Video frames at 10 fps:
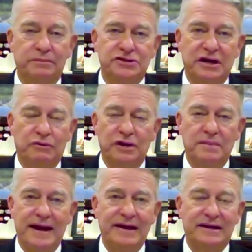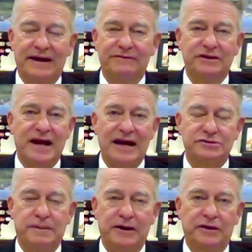a 10% rebate to
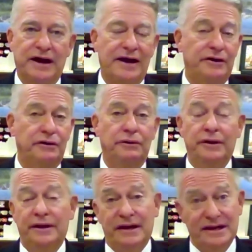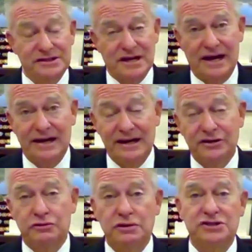every taxpayer in Idaho. It's
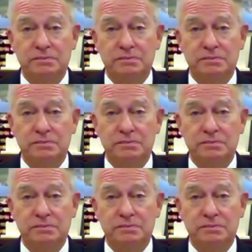got an